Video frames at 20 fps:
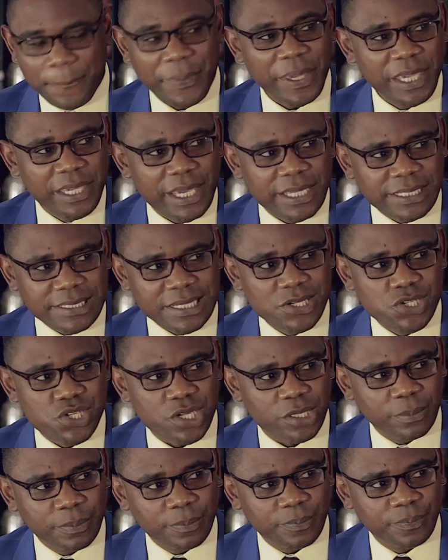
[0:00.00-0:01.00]
Paying
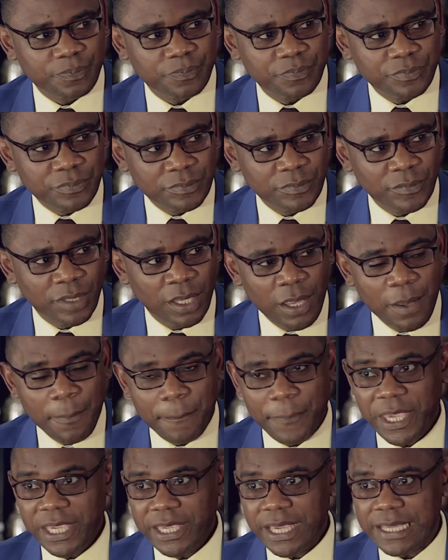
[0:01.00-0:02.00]
attention.
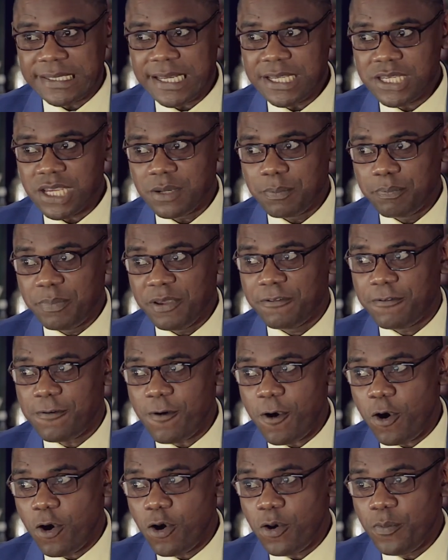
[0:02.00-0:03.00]
Paying attention.
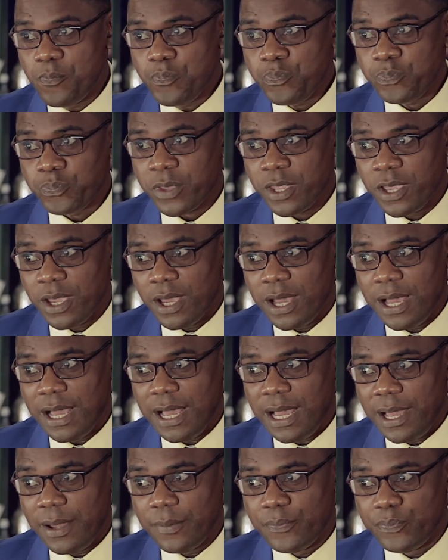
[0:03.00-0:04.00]
Before,
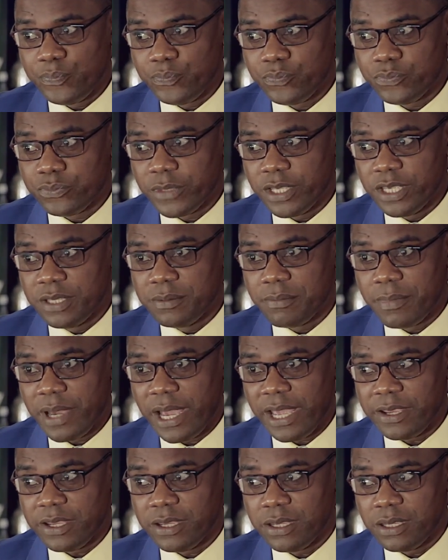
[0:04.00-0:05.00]
in
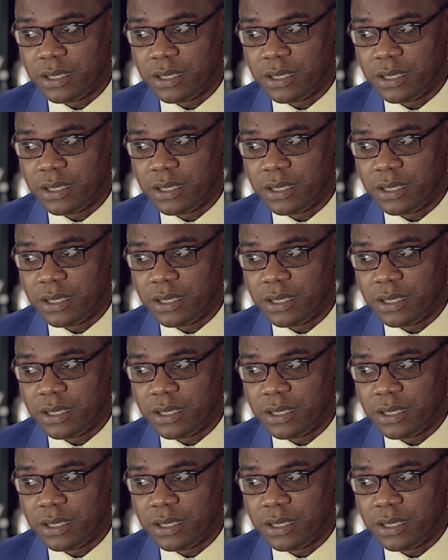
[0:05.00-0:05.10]
my